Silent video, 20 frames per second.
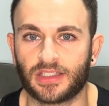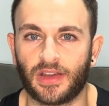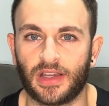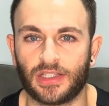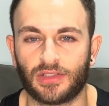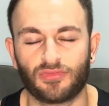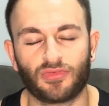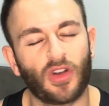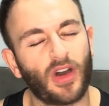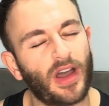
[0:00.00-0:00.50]
So
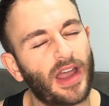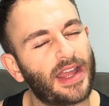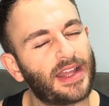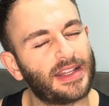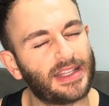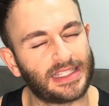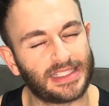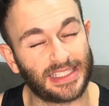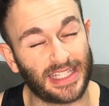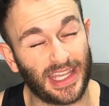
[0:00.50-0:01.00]

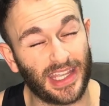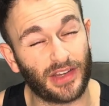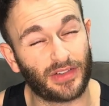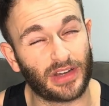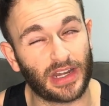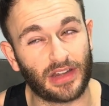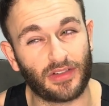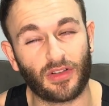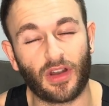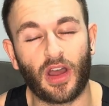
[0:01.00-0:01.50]
it's
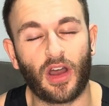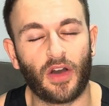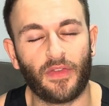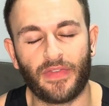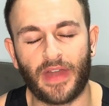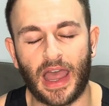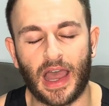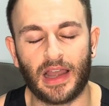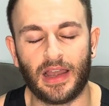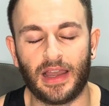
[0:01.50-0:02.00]
teetering right on
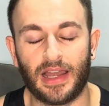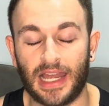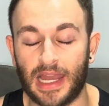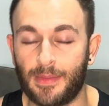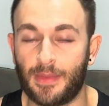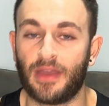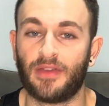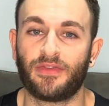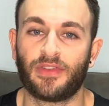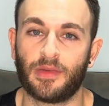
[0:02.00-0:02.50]
that
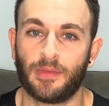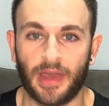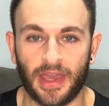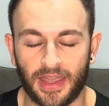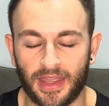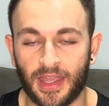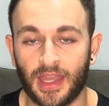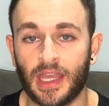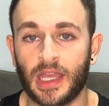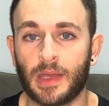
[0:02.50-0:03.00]
limit for
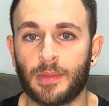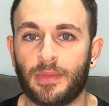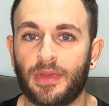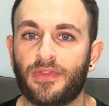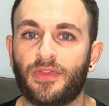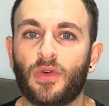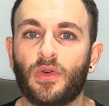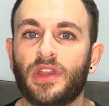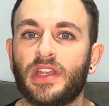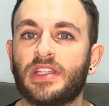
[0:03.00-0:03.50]
me
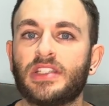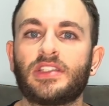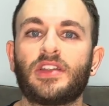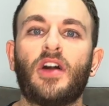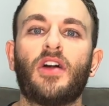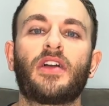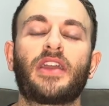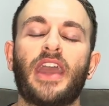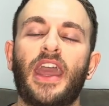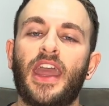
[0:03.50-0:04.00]
before you
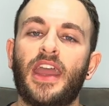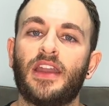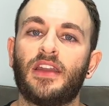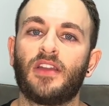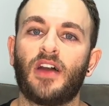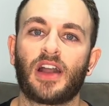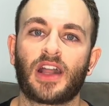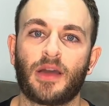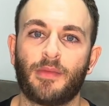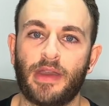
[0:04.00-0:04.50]
start getting,
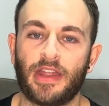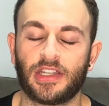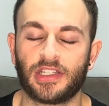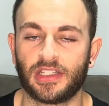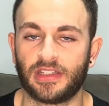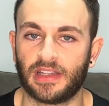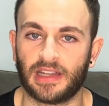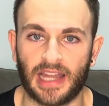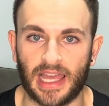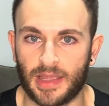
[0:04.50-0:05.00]
like I
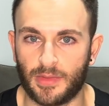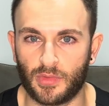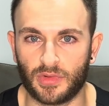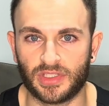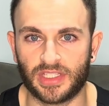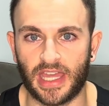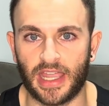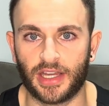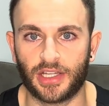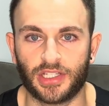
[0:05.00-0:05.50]
mentioned in the label
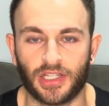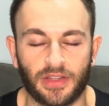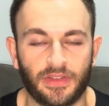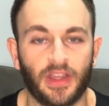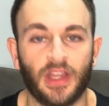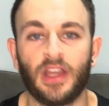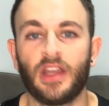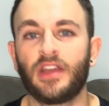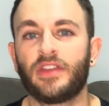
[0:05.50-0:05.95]
section,